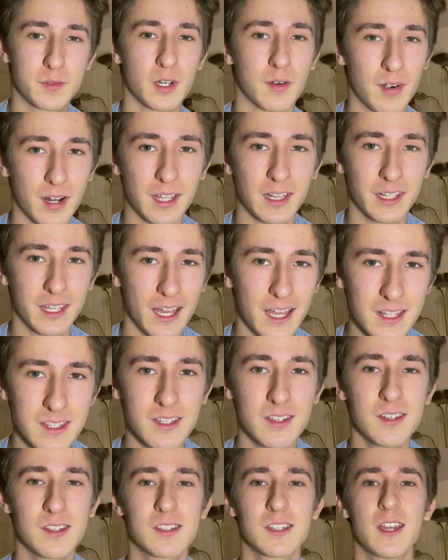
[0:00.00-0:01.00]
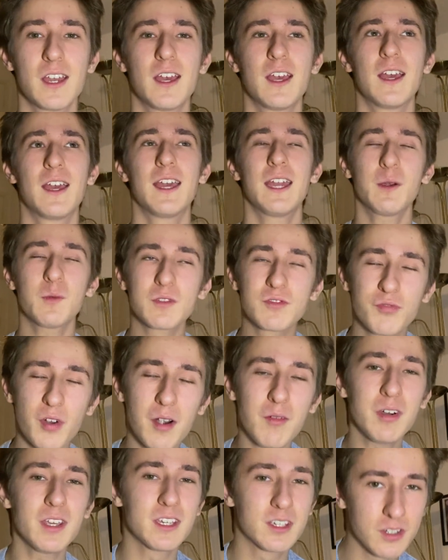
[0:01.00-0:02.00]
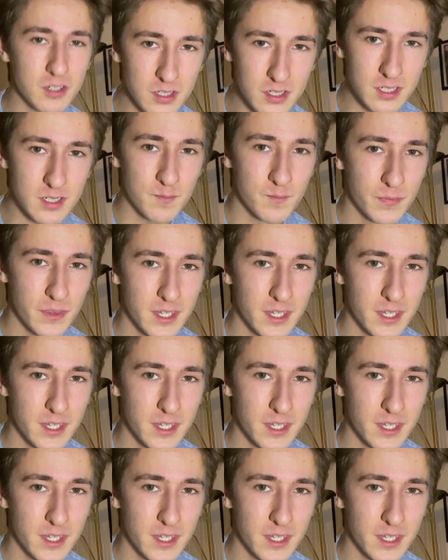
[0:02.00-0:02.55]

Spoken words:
directly at us. It was very good